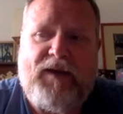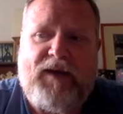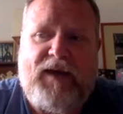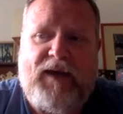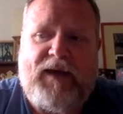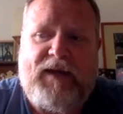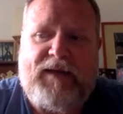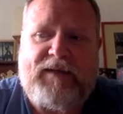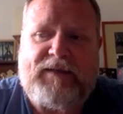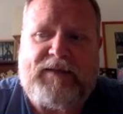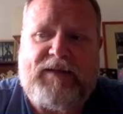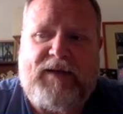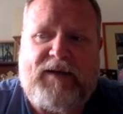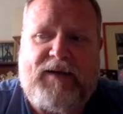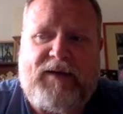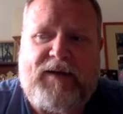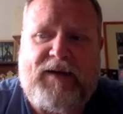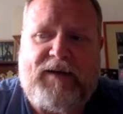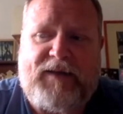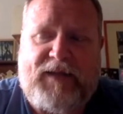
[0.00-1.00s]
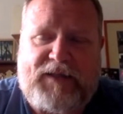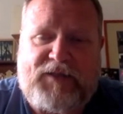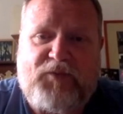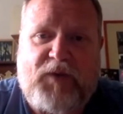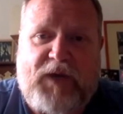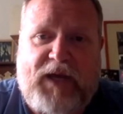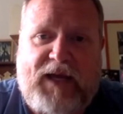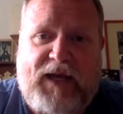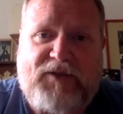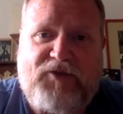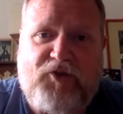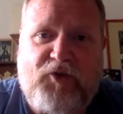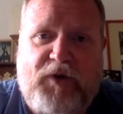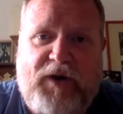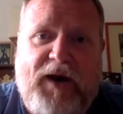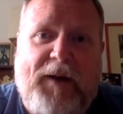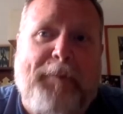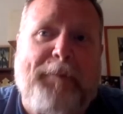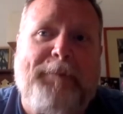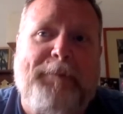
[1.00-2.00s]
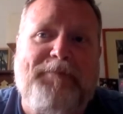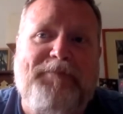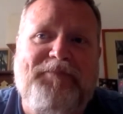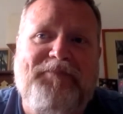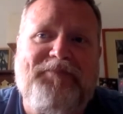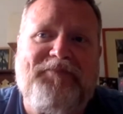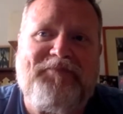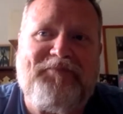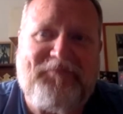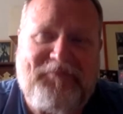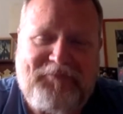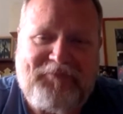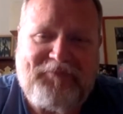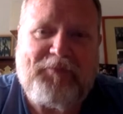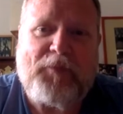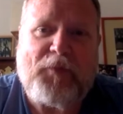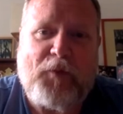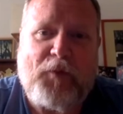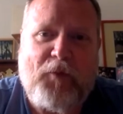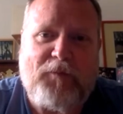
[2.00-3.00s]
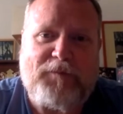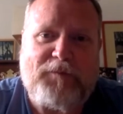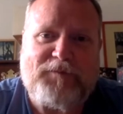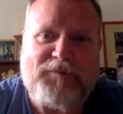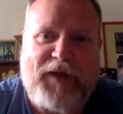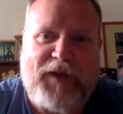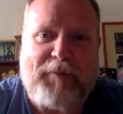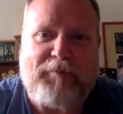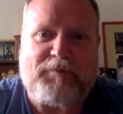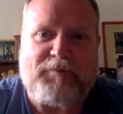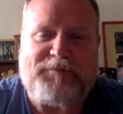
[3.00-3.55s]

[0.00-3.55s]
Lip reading: and that's when I had to join up. Yeah.